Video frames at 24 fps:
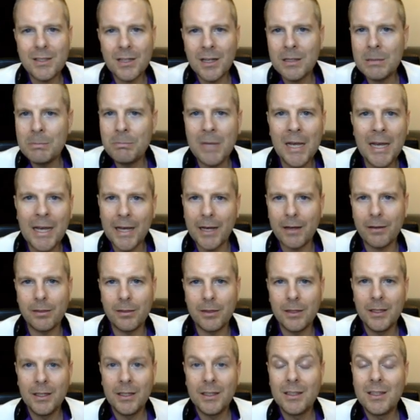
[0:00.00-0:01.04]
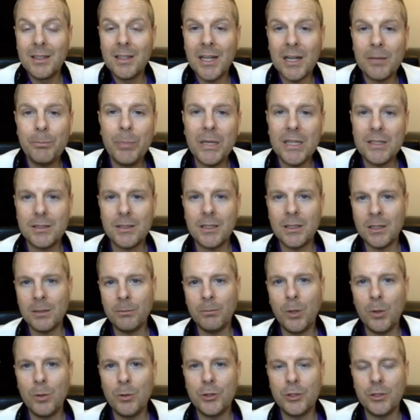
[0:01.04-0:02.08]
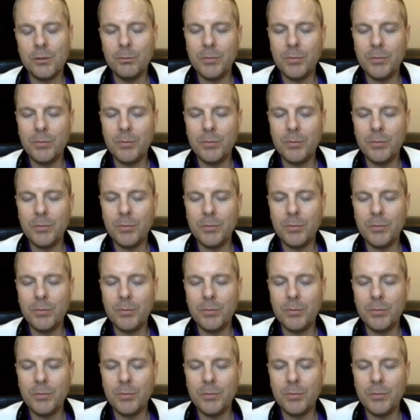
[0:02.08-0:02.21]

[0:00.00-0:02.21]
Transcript: on math, not based on emotion.